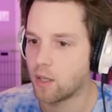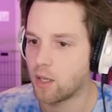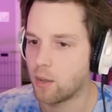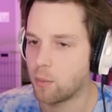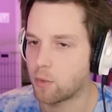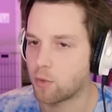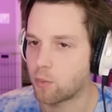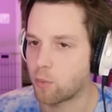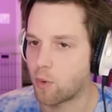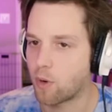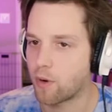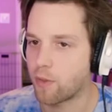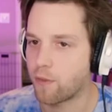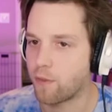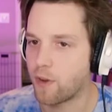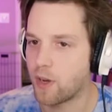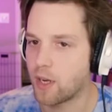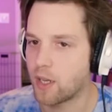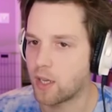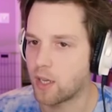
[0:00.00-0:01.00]
It was worth
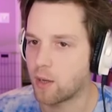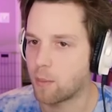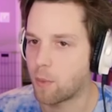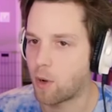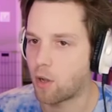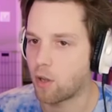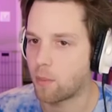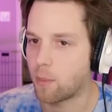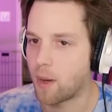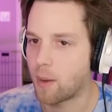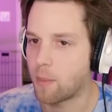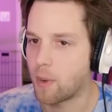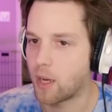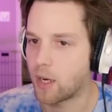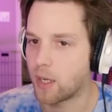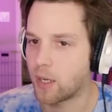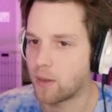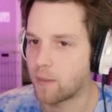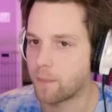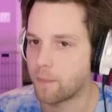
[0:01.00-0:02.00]
feeding him all of my
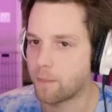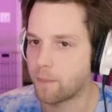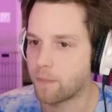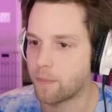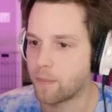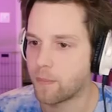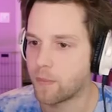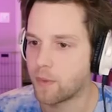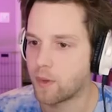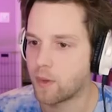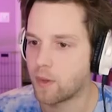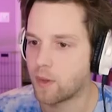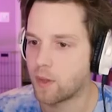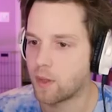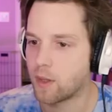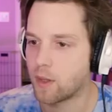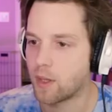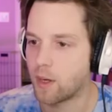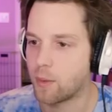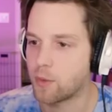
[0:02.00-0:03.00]
money.
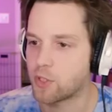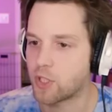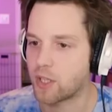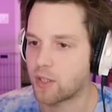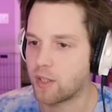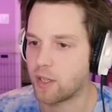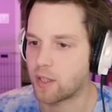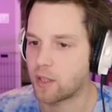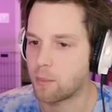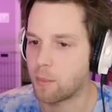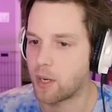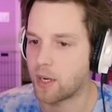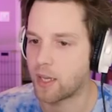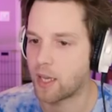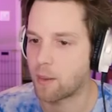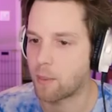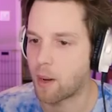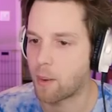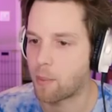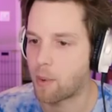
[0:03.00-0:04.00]
I wish I could take the money
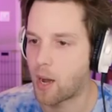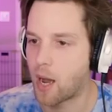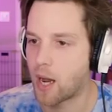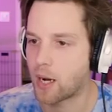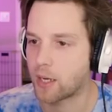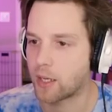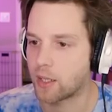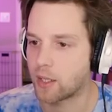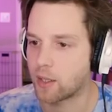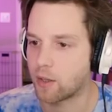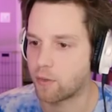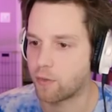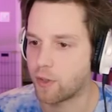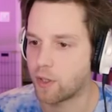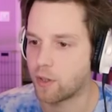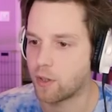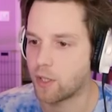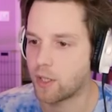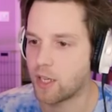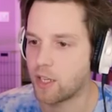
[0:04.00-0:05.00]
out of my pocket and go
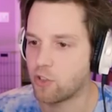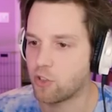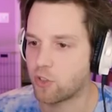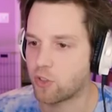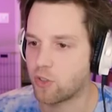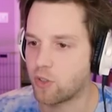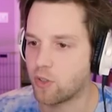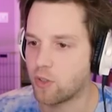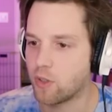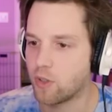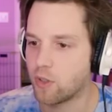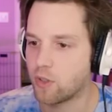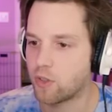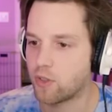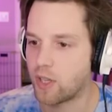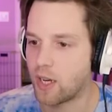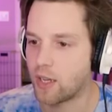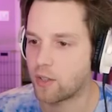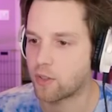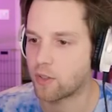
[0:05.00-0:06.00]
feed it. Look, he just
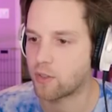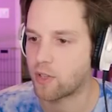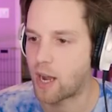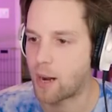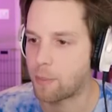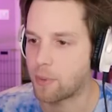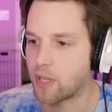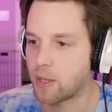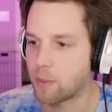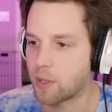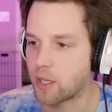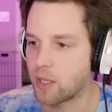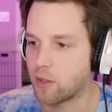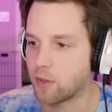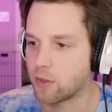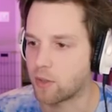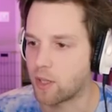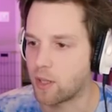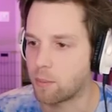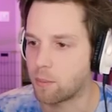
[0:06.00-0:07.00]
stands on top of them and
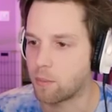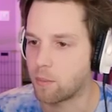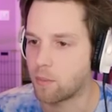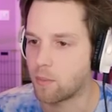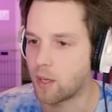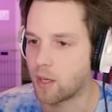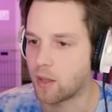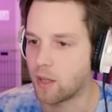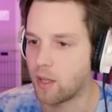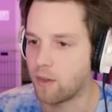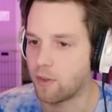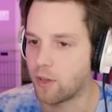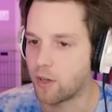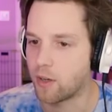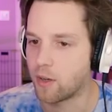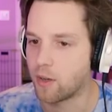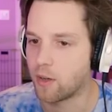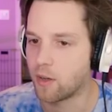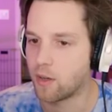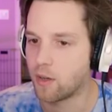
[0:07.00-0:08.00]
kills them. I love
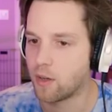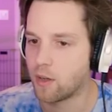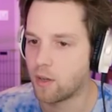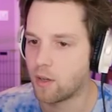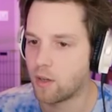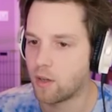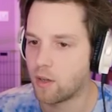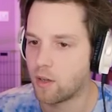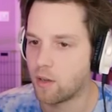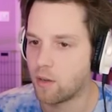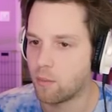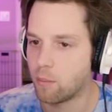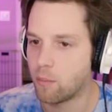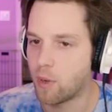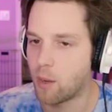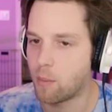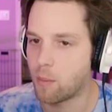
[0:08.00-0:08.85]
it.